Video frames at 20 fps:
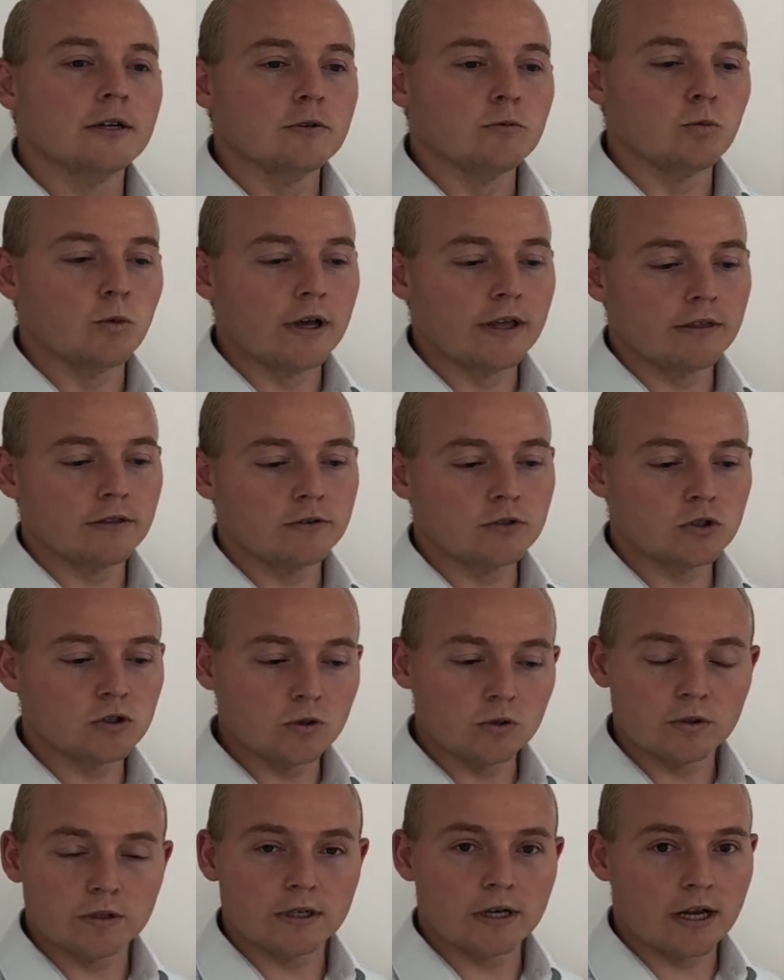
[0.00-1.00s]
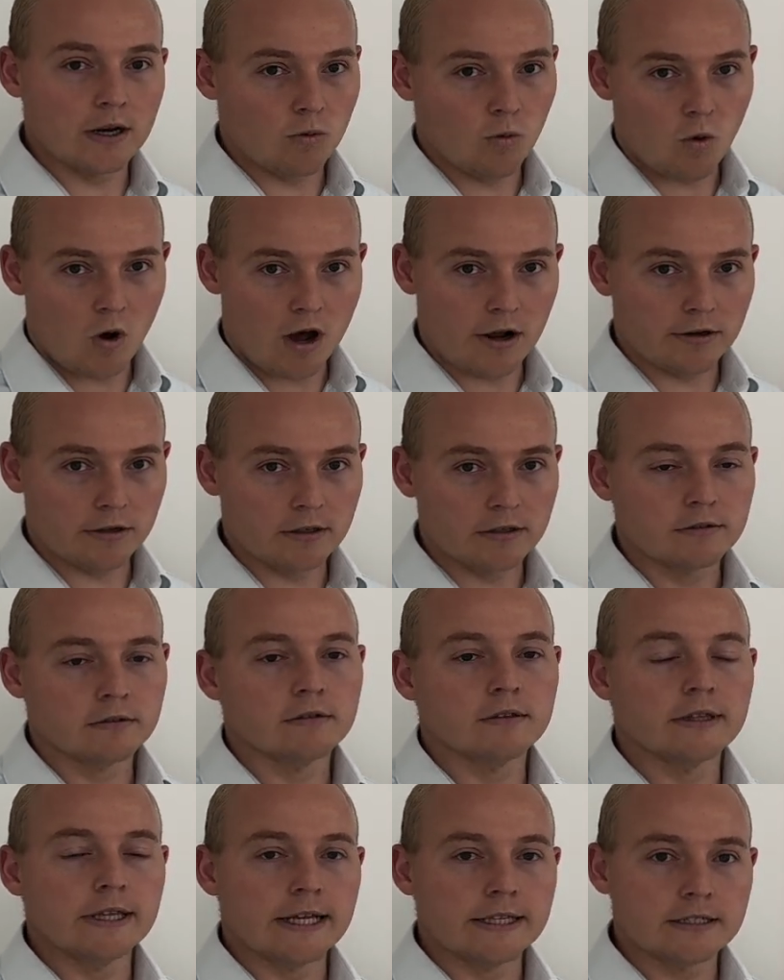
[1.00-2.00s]
with sewer and water
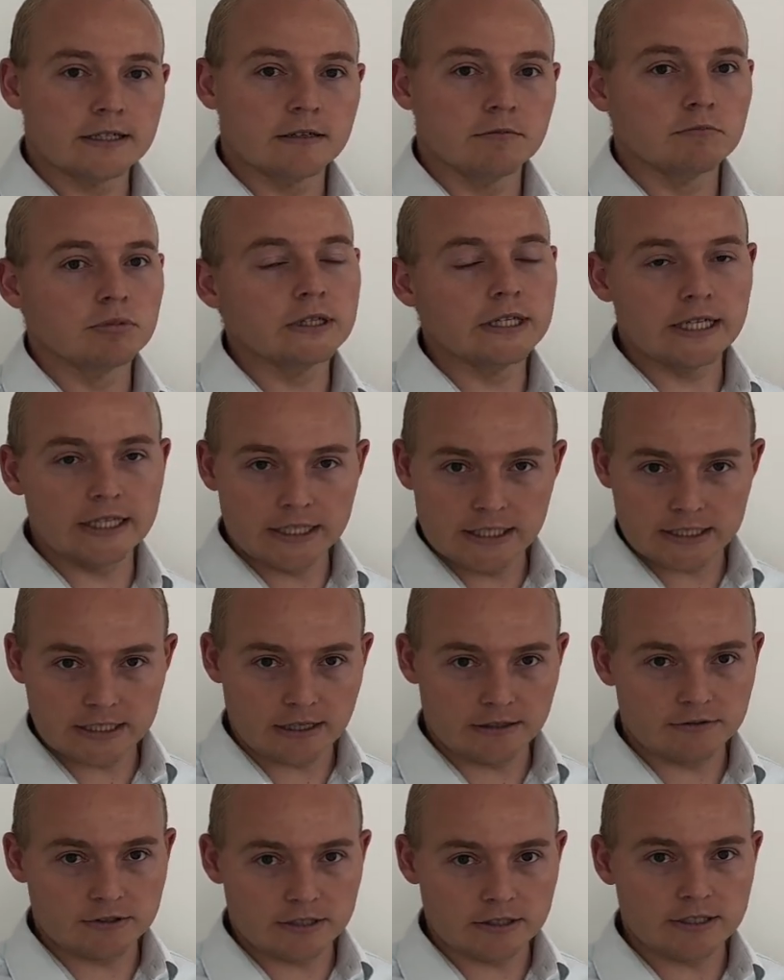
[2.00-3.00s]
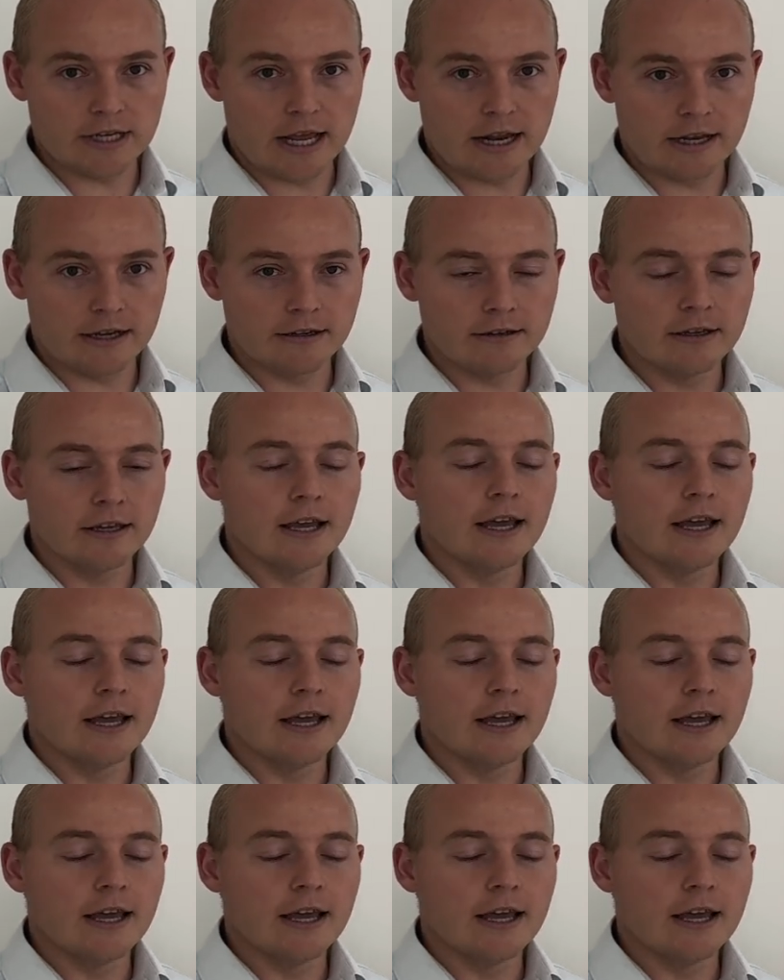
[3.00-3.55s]
that's completely self-sustaining,